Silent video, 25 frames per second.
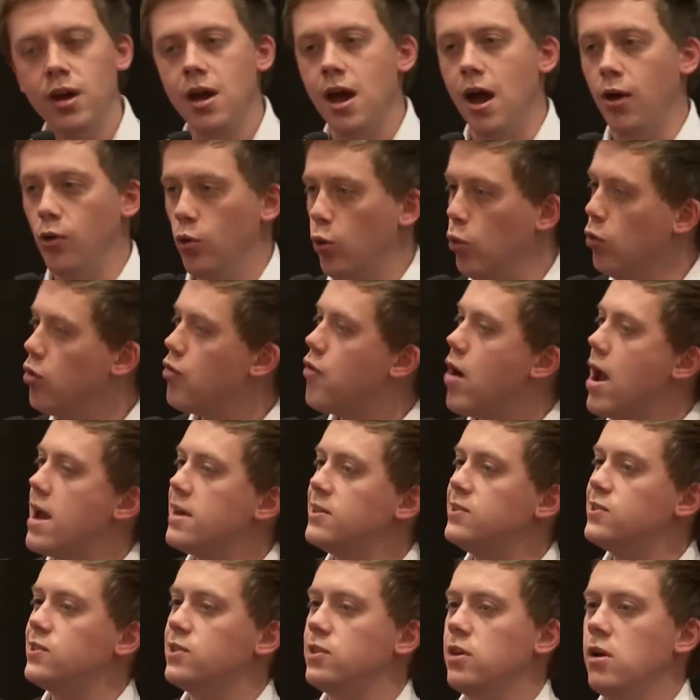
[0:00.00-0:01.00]
and all the
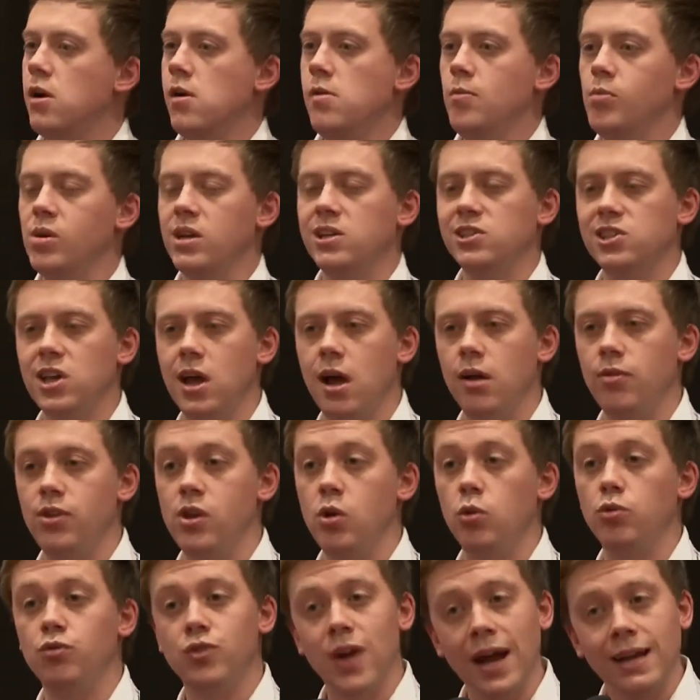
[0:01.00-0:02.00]
rest because they had the
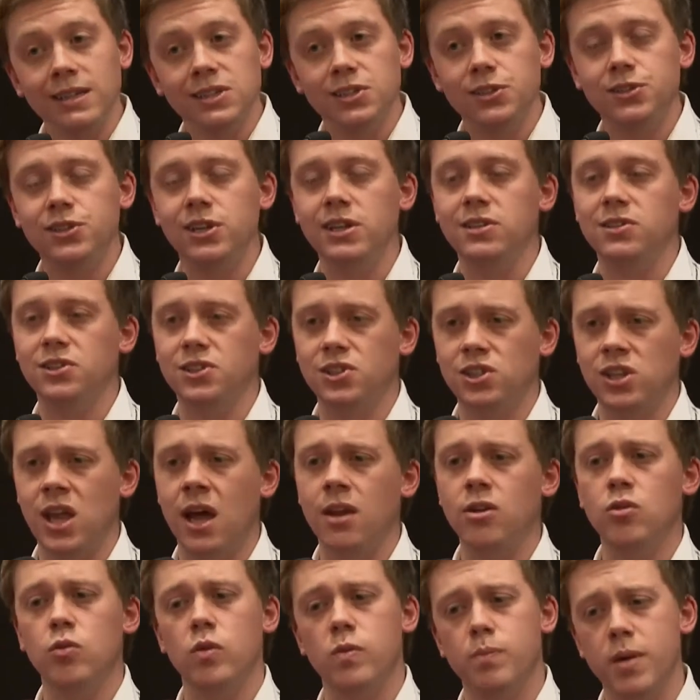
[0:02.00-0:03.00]
audacity to
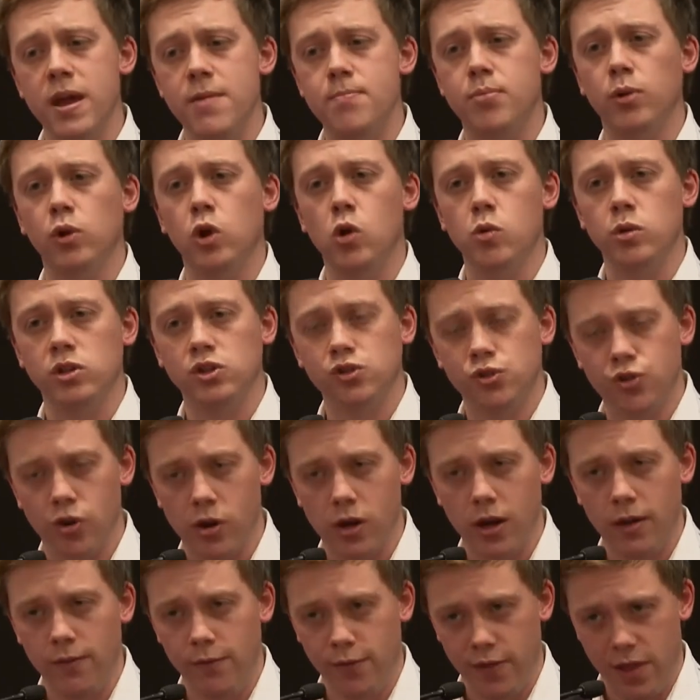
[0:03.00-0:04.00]
stand with people who are
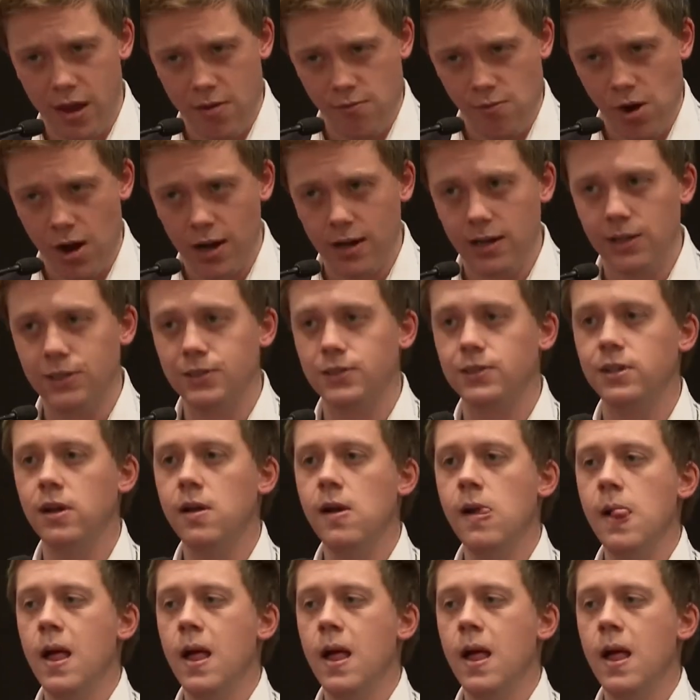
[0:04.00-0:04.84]
struggling for their rights.